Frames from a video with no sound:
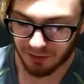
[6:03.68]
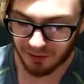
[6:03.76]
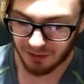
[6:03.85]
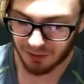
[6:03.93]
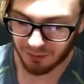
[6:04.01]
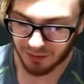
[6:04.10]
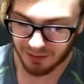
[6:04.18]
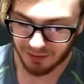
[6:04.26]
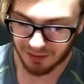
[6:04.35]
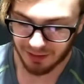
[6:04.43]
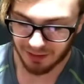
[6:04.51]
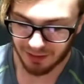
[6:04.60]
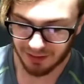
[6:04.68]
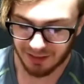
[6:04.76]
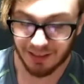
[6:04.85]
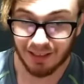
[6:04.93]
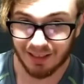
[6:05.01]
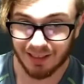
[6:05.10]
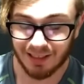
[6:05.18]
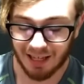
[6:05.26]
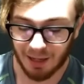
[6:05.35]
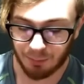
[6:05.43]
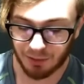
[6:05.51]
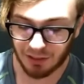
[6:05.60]
stuff like that, it
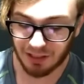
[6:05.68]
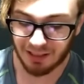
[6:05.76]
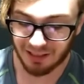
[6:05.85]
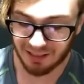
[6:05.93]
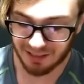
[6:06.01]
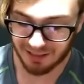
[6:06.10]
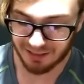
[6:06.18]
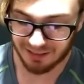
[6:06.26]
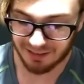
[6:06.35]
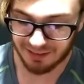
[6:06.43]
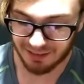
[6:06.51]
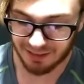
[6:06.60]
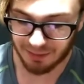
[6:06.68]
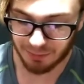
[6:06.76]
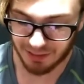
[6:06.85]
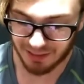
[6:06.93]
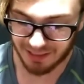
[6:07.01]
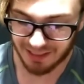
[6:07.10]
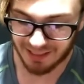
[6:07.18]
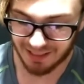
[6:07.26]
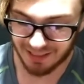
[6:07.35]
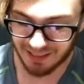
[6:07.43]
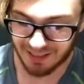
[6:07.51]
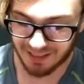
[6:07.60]
happened a lot. And I mean a
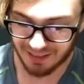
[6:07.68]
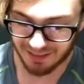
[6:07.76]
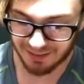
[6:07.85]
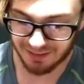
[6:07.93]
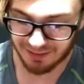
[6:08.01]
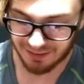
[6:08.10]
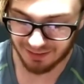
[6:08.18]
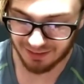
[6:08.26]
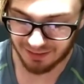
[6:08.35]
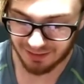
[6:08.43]
lot.